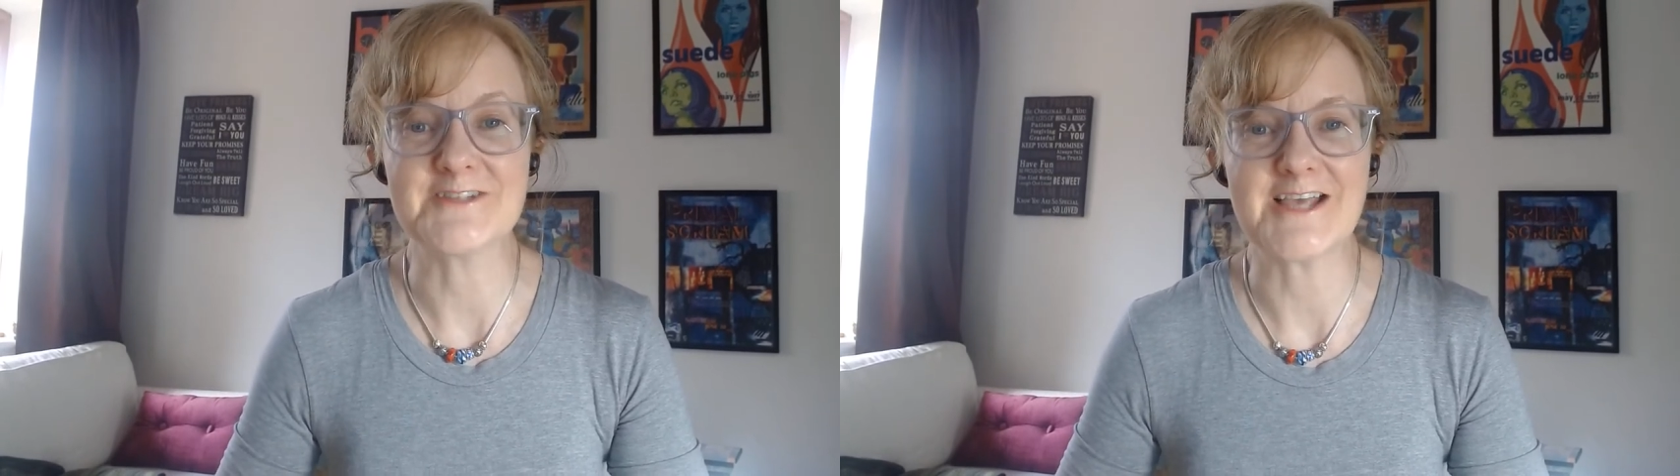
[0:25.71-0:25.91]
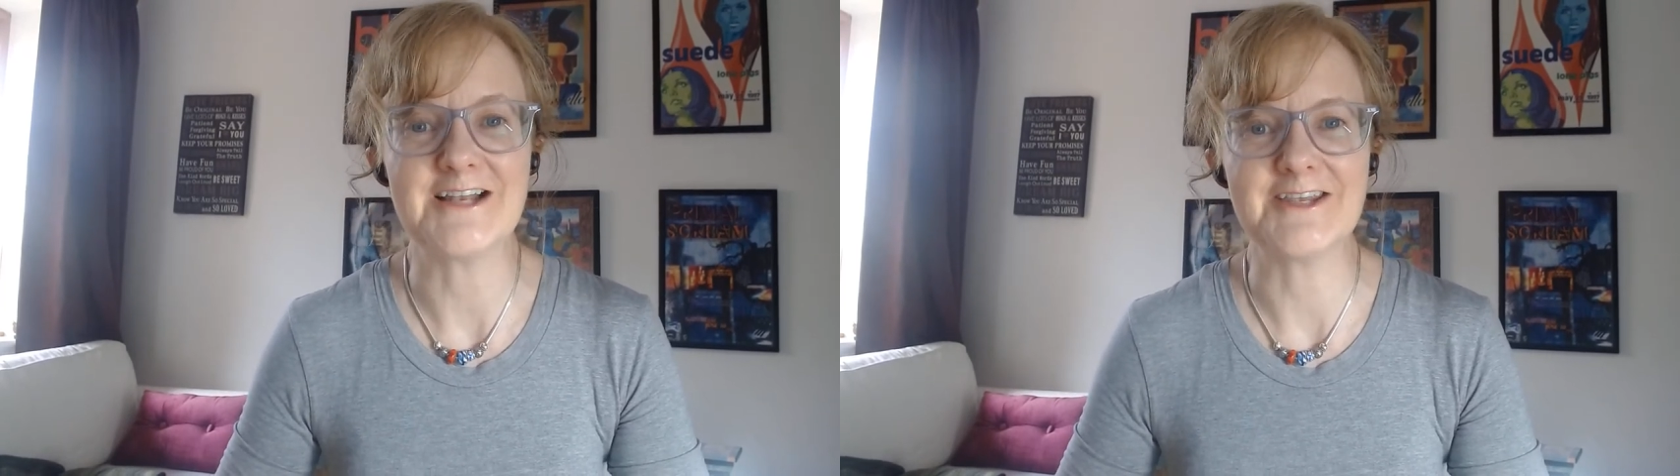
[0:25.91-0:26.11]

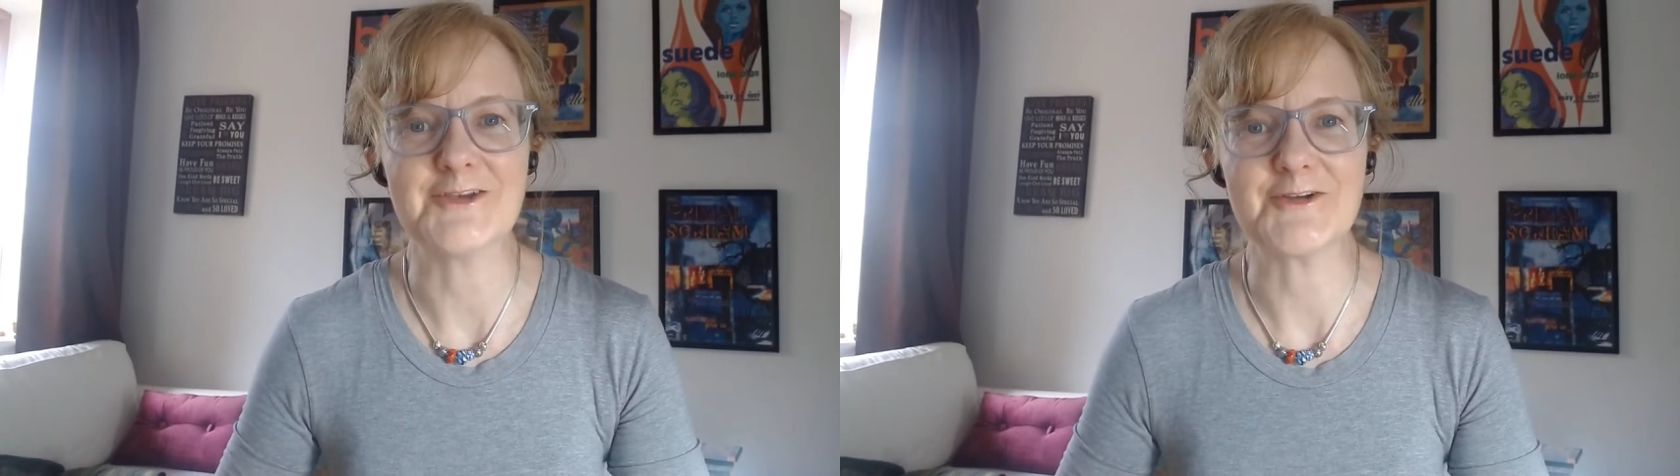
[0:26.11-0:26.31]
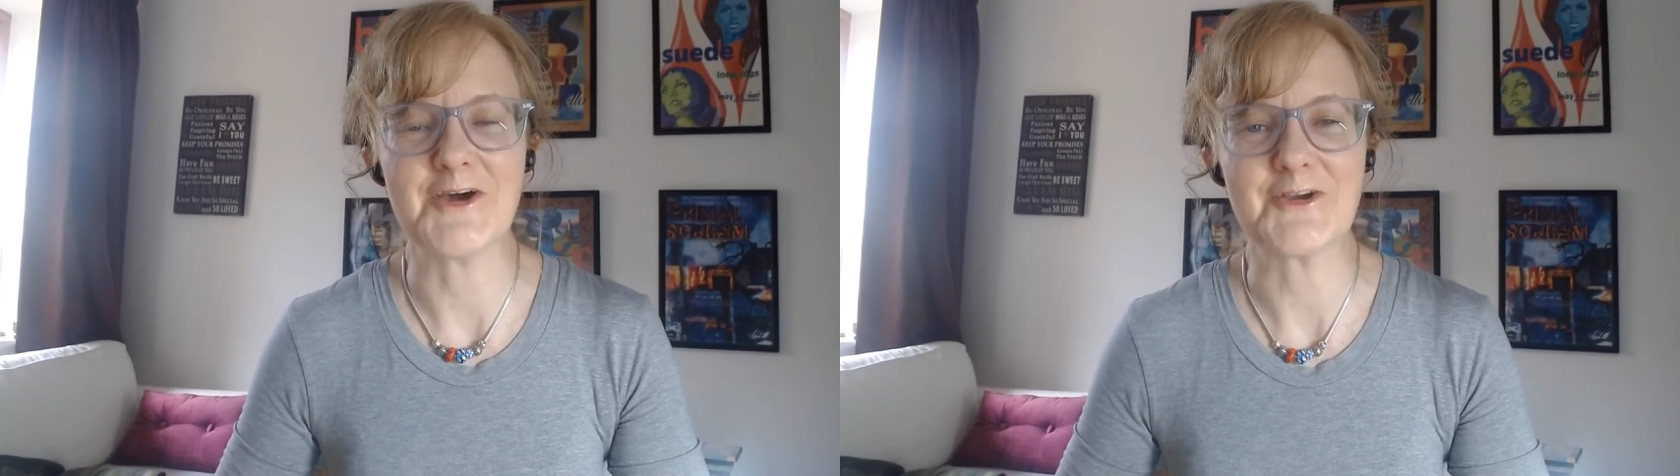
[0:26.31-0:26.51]
telling
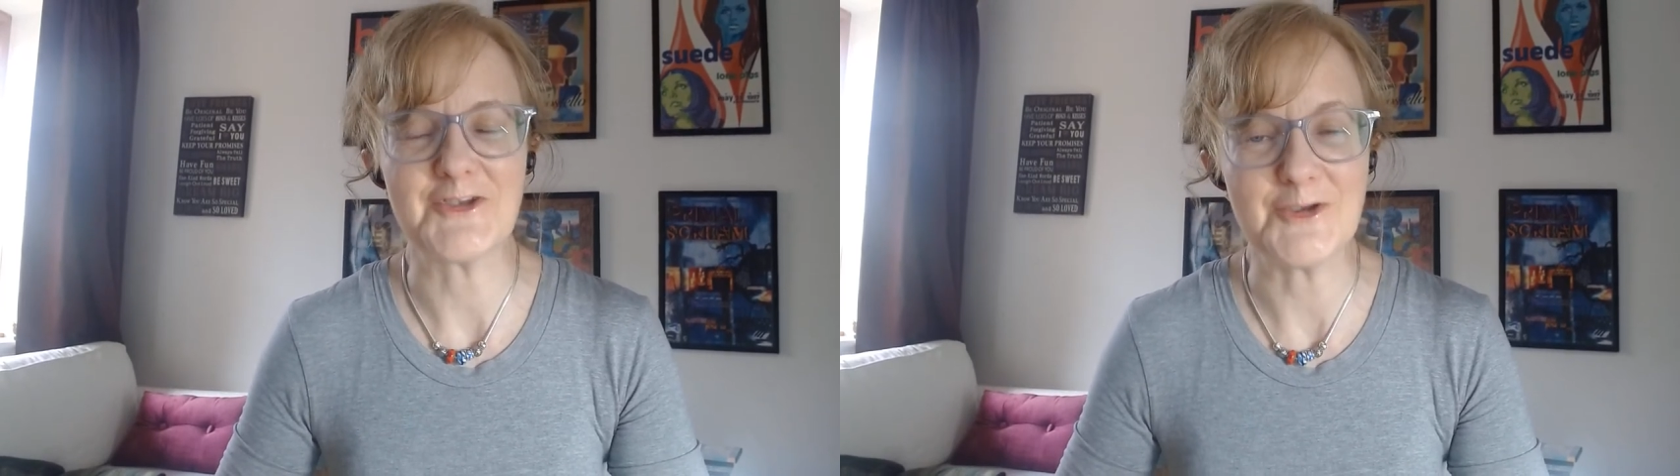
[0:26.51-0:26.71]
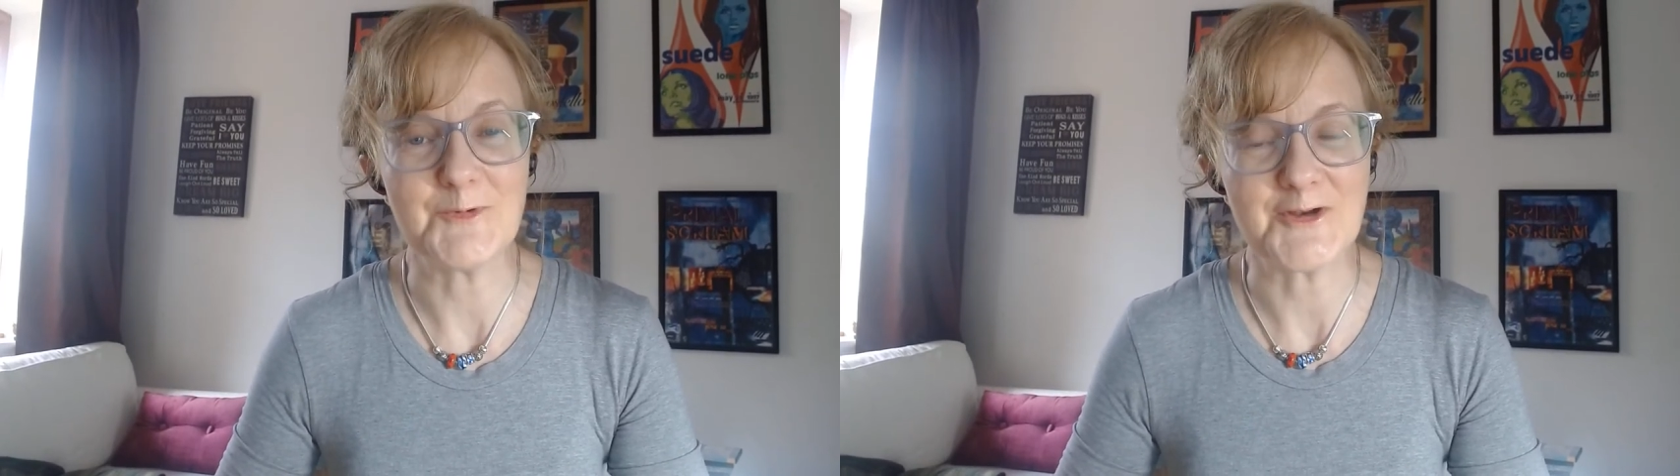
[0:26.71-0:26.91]

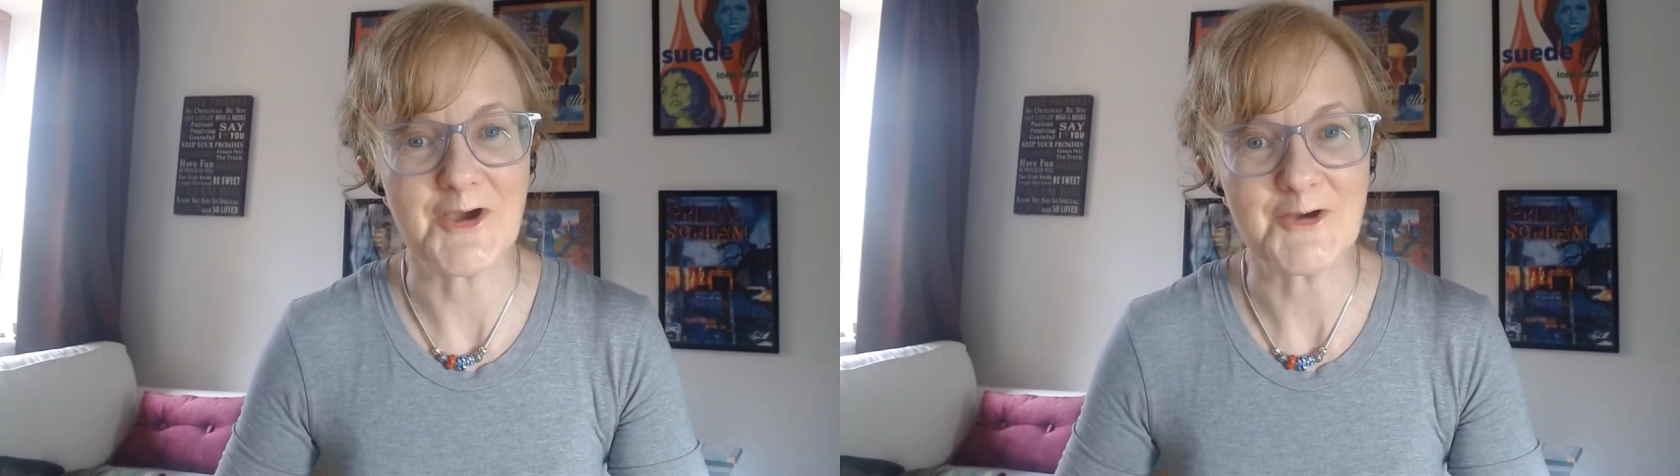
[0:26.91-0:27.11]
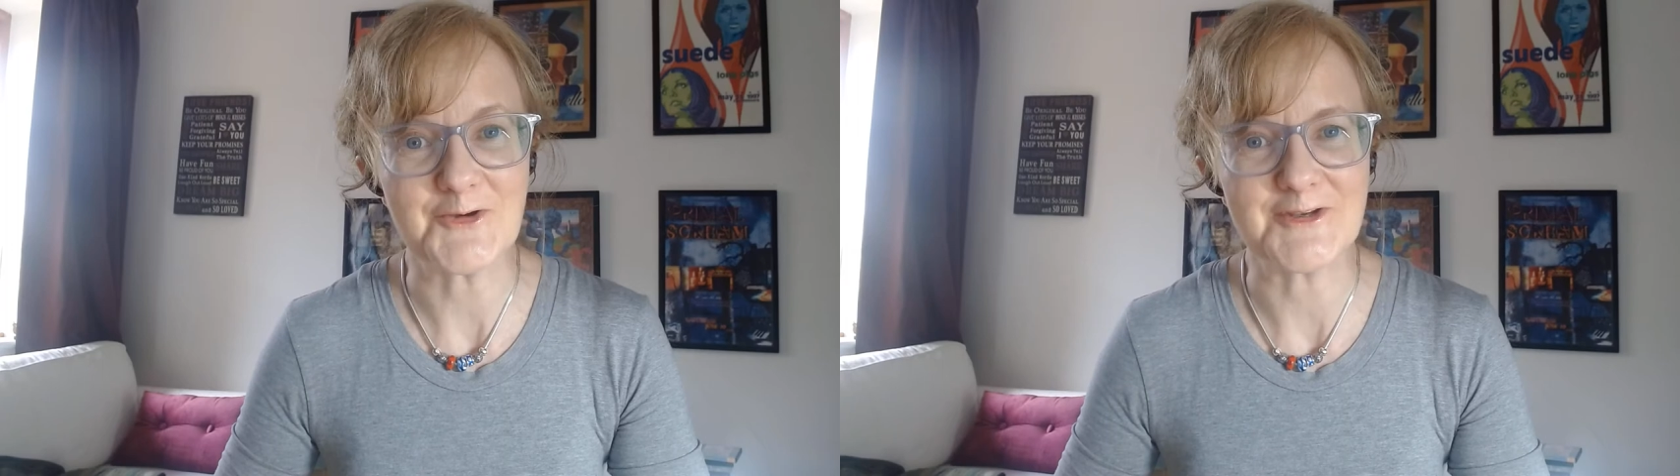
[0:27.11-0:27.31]
you are
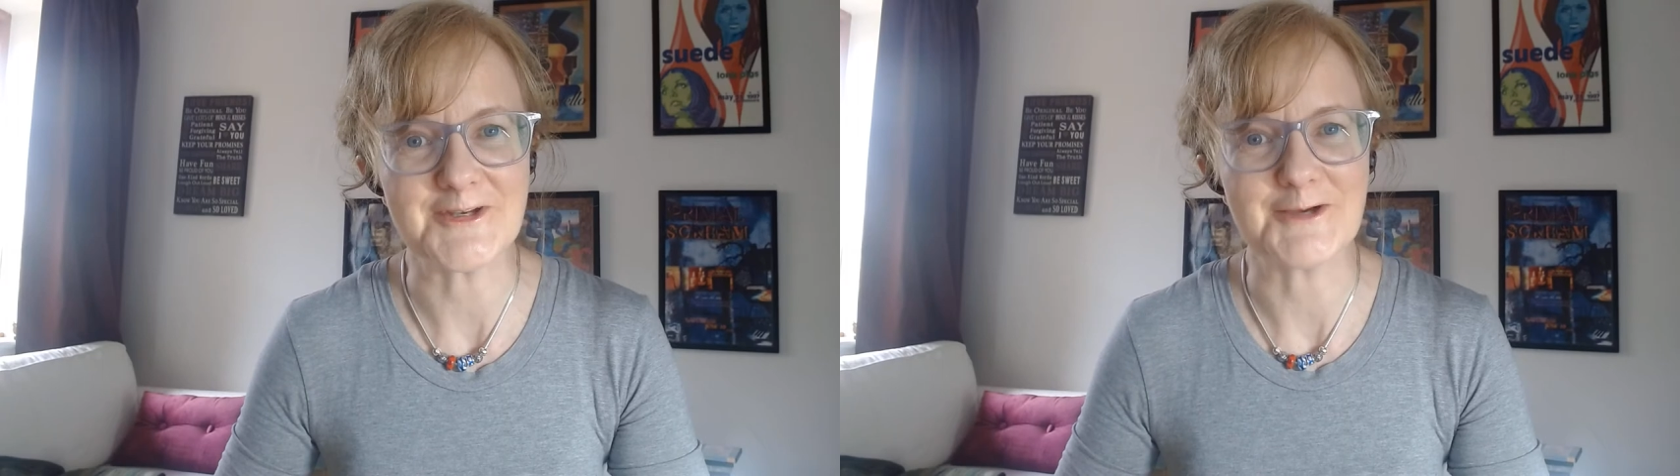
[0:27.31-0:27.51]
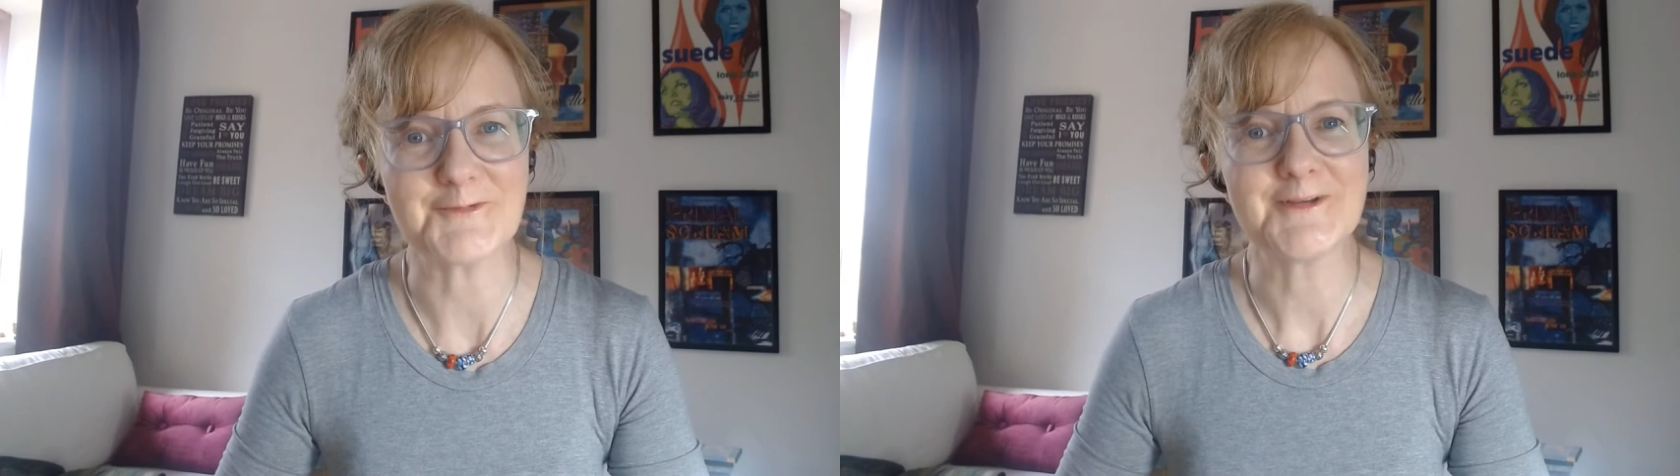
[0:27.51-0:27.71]
not good
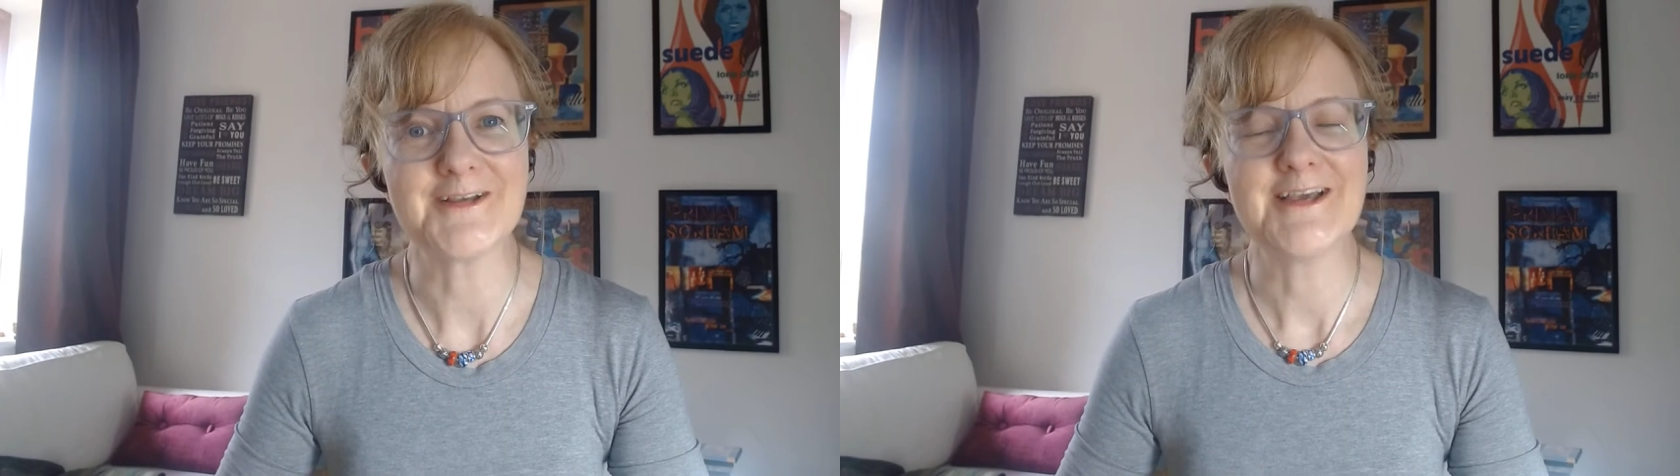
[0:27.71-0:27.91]
enough.